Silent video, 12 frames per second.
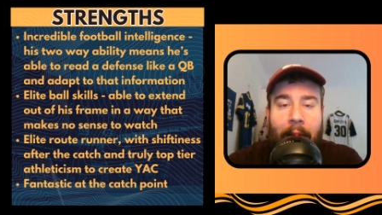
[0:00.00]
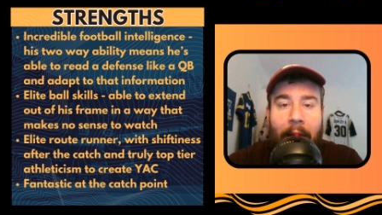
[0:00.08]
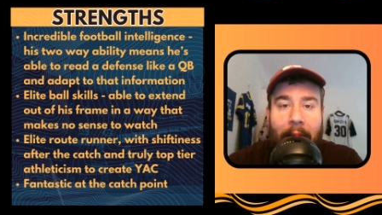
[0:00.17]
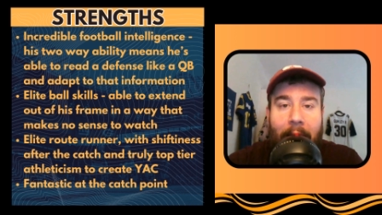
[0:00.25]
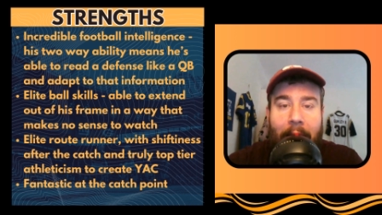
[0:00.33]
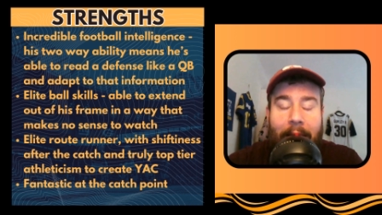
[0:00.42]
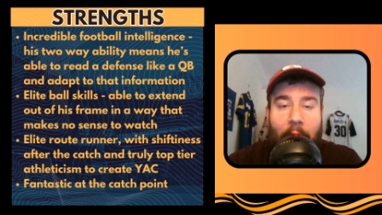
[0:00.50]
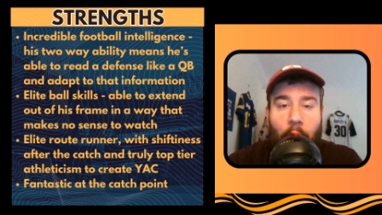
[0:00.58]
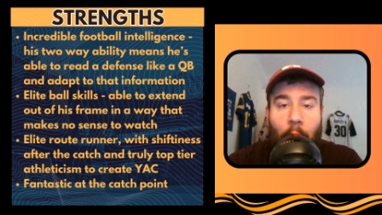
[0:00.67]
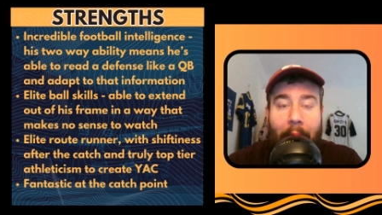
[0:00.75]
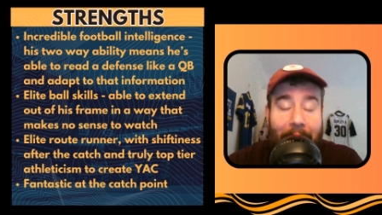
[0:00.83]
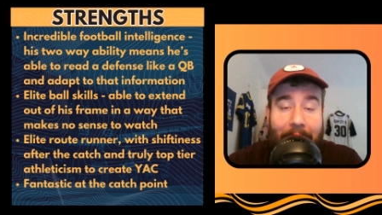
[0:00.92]
He is a
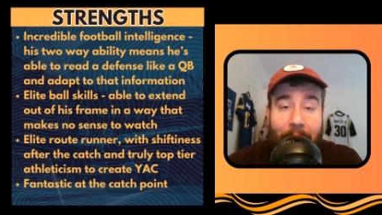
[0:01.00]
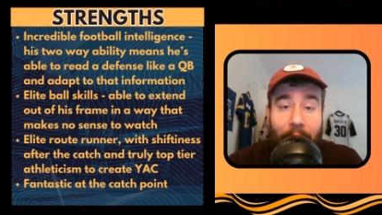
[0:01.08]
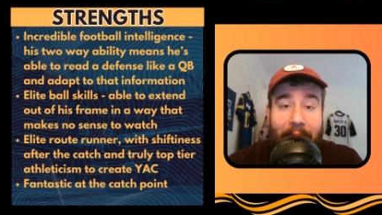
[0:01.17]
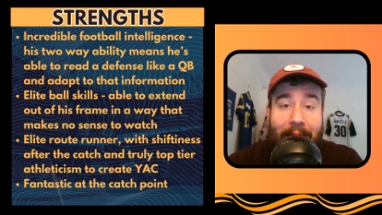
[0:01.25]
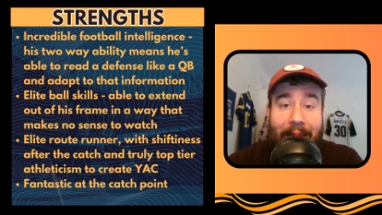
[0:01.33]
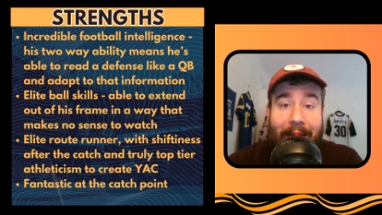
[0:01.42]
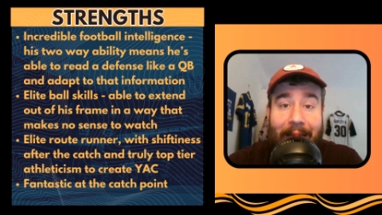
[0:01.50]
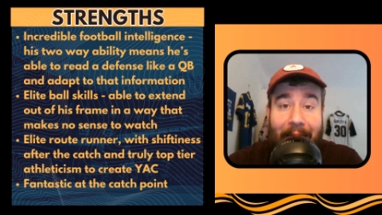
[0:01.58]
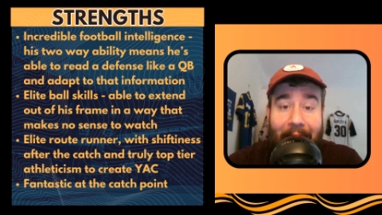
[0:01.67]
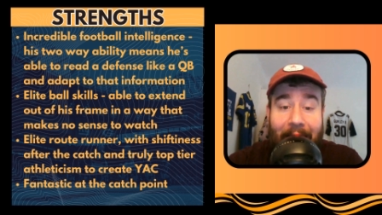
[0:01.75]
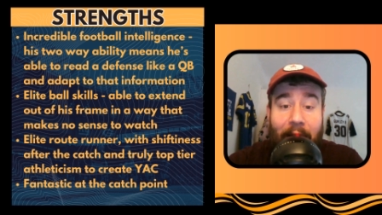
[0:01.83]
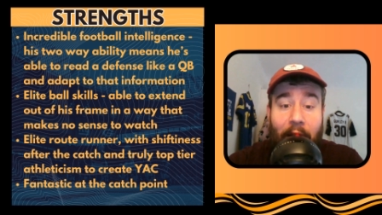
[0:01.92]
relatively
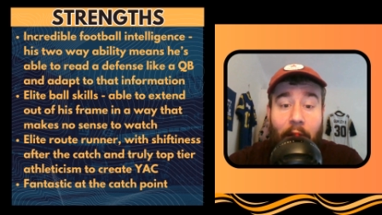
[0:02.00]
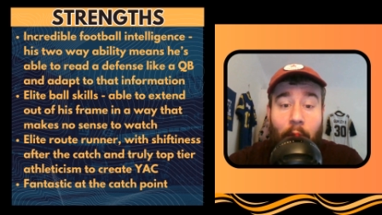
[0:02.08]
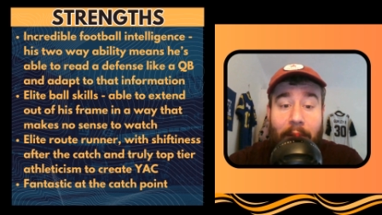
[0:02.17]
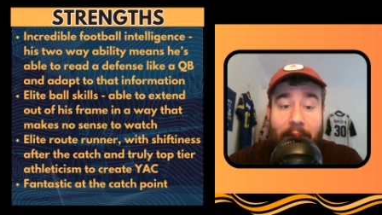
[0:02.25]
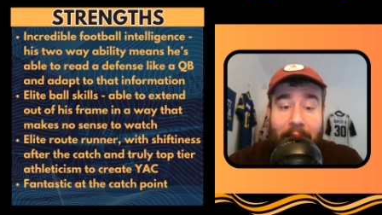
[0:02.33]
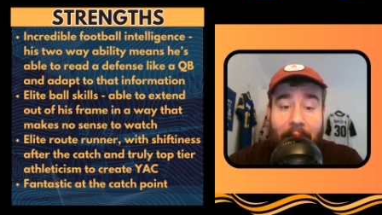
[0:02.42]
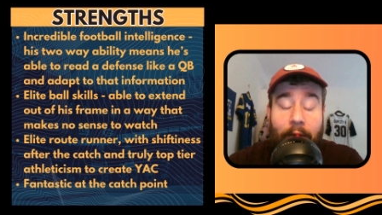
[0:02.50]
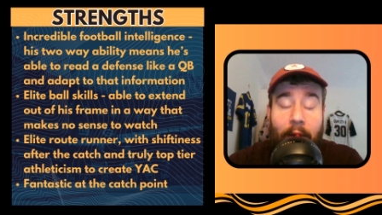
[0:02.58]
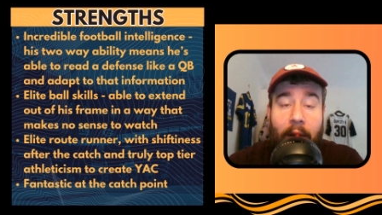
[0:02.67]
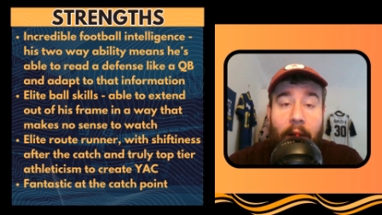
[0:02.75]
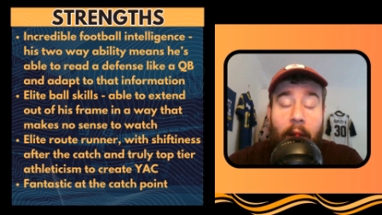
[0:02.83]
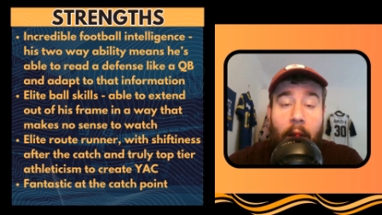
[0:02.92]
slender receiver,